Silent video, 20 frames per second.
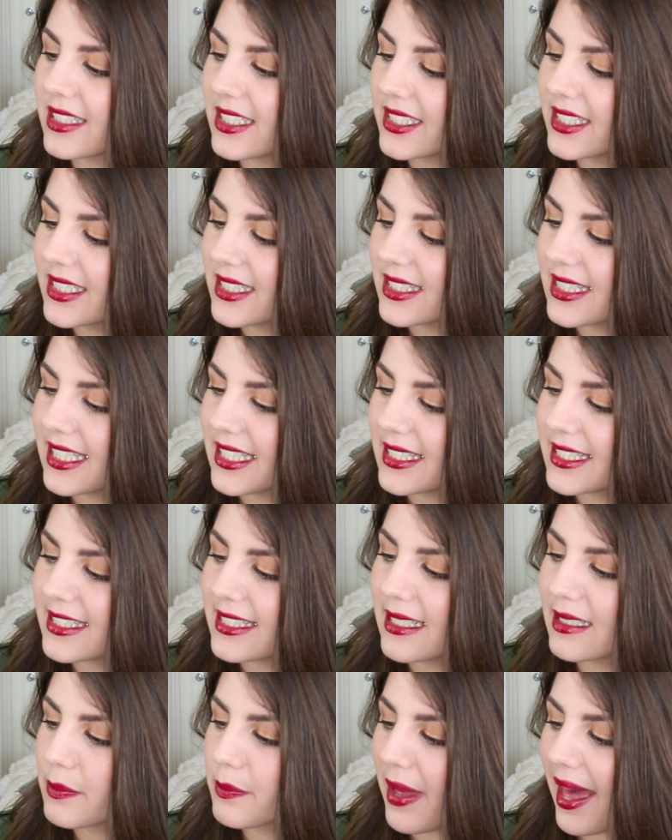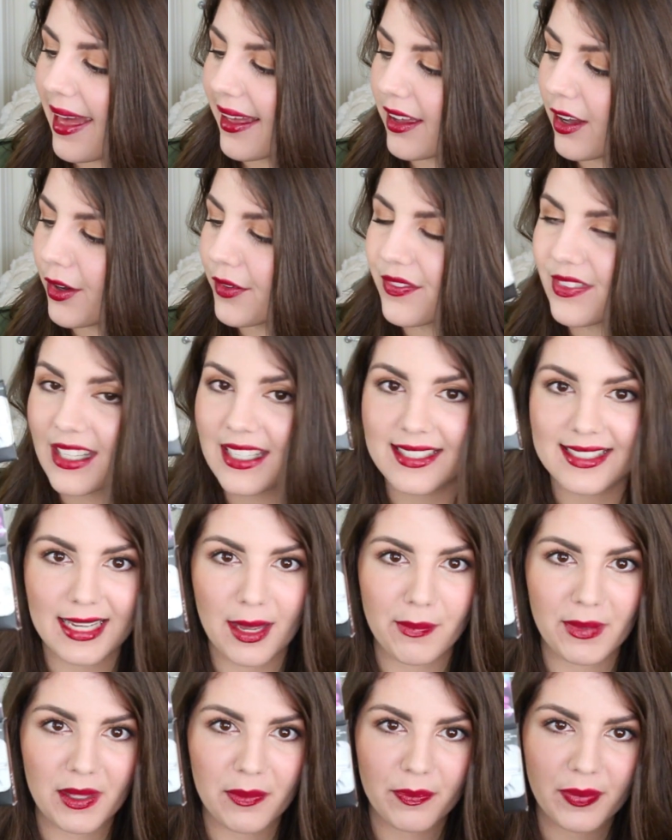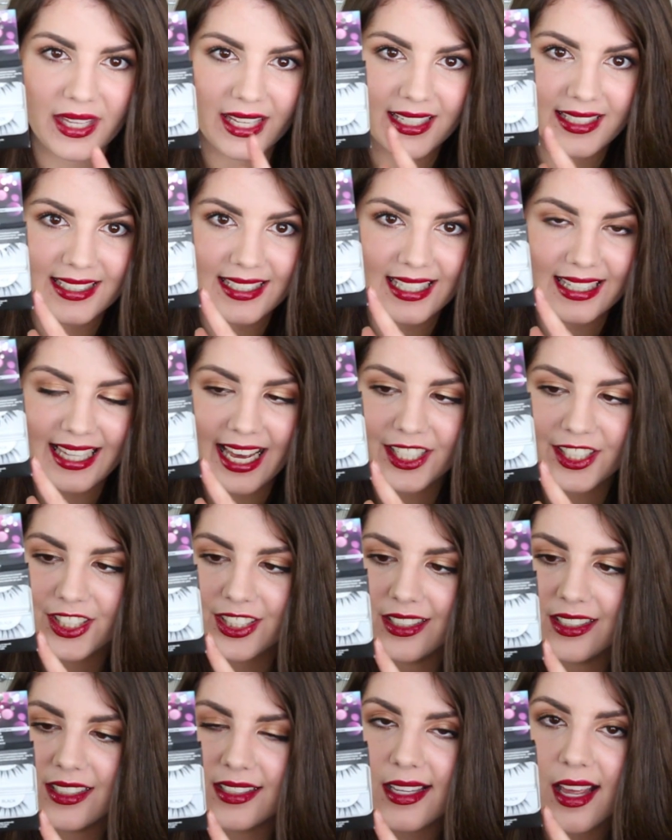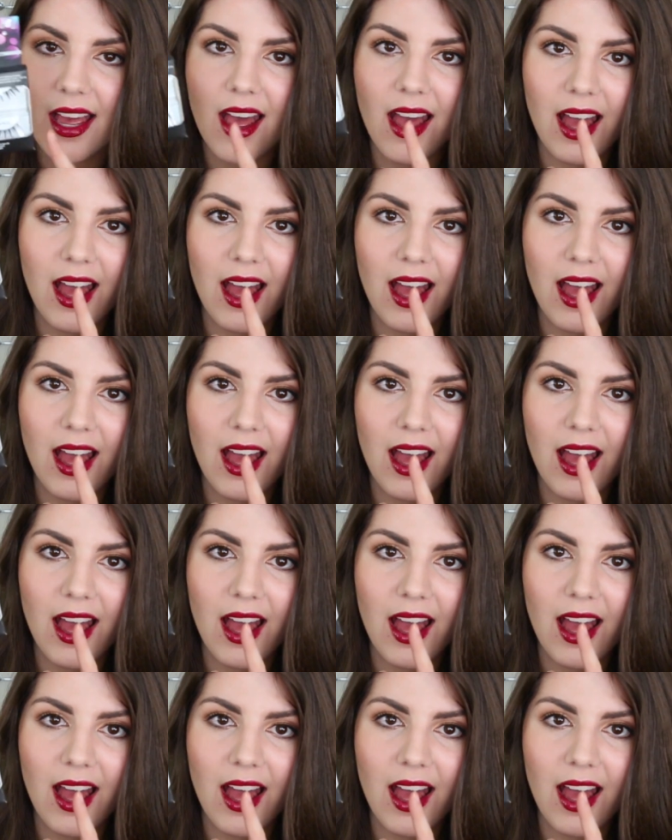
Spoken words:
This is the 6-pack of the Demi Pixie Lashes.